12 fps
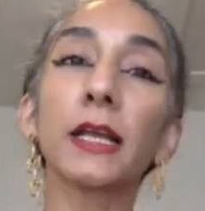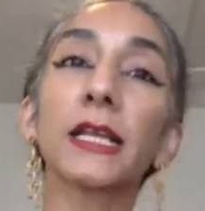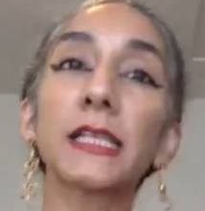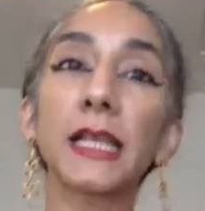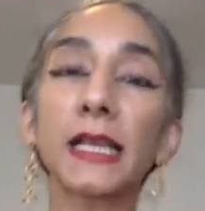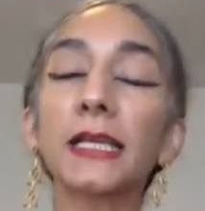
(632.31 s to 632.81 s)

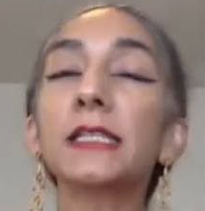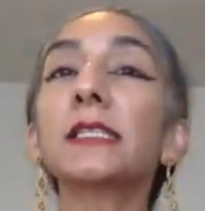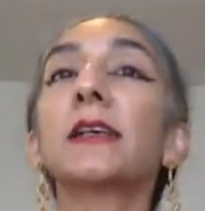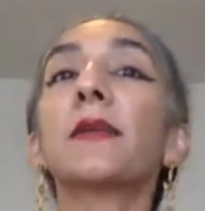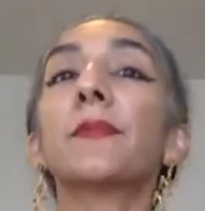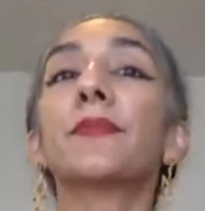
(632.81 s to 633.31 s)

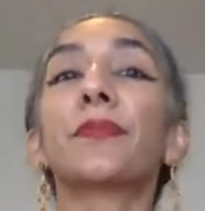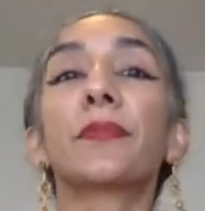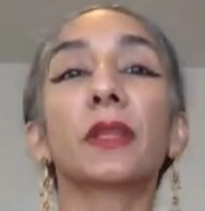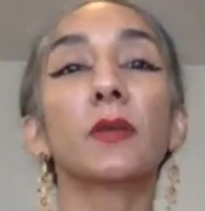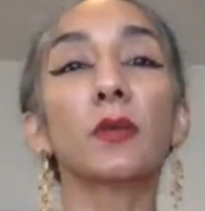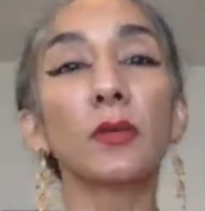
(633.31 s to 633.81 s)
His
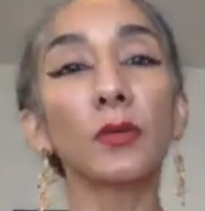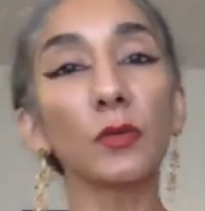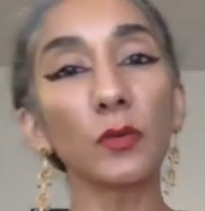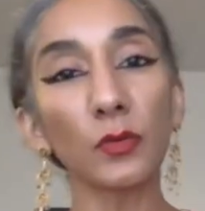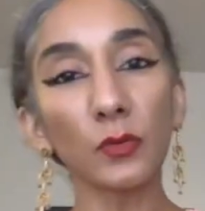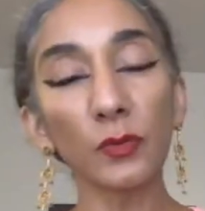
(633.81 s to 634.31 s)

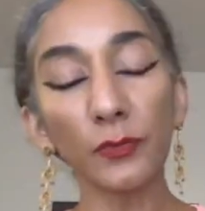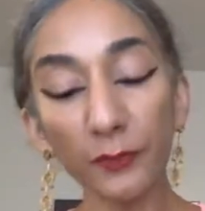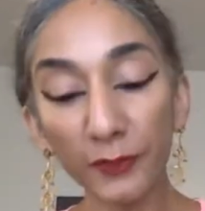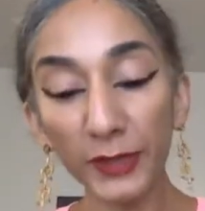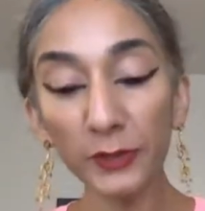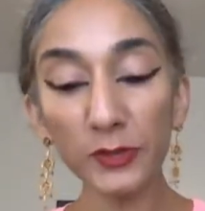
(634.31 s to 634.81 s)

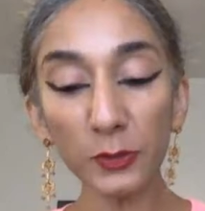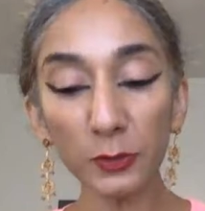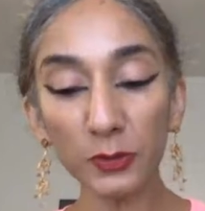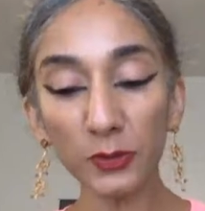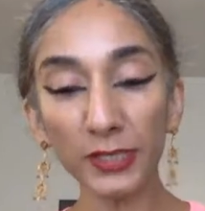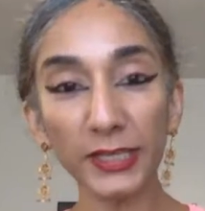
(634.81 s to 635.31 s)
refusal
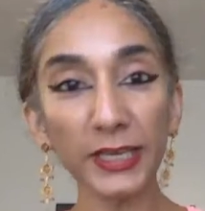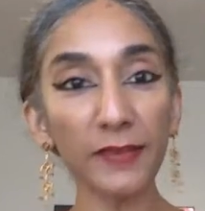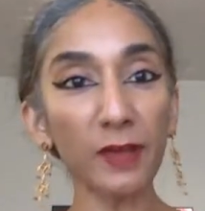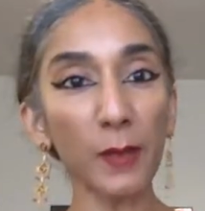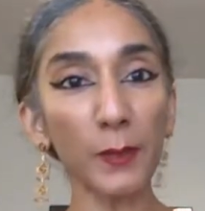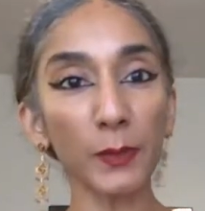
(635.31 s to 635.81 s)
to
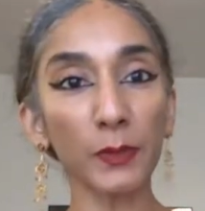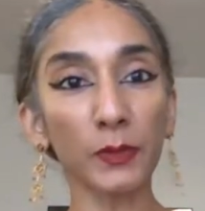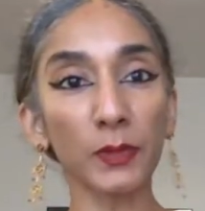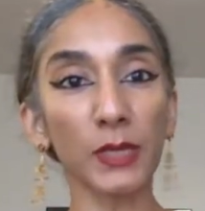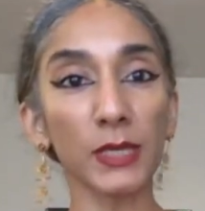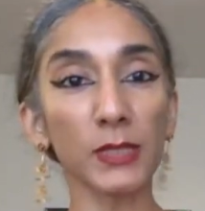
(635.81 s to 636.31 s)
give up
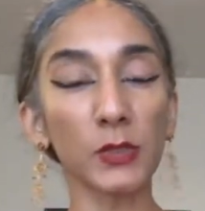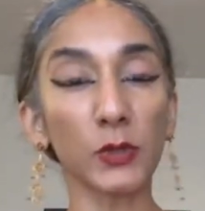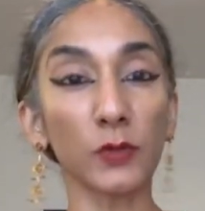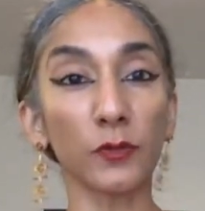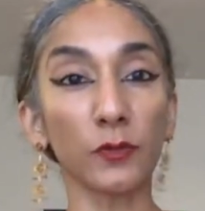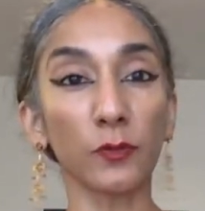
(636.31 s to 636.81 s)
the sort
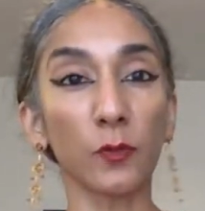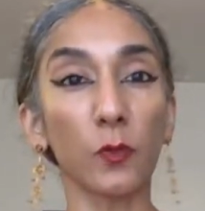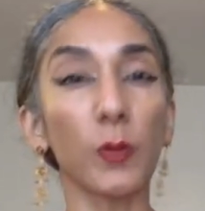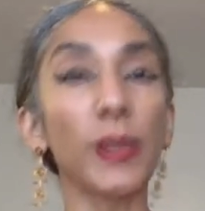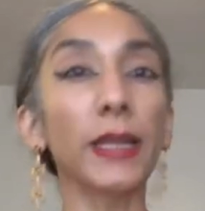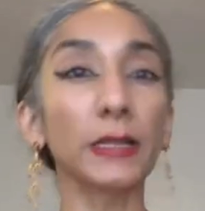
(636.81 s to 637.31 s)
of
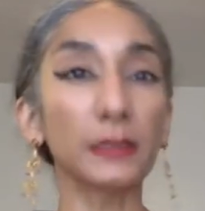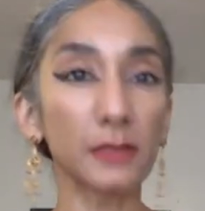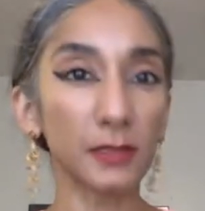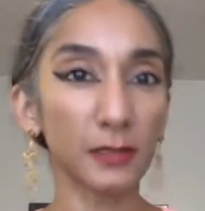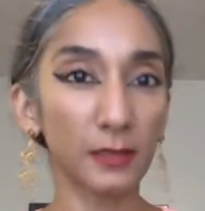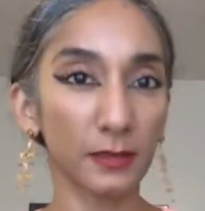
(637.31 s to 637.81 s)

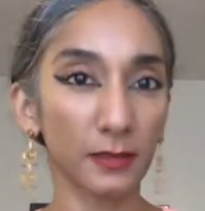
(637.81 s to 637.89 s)
wit,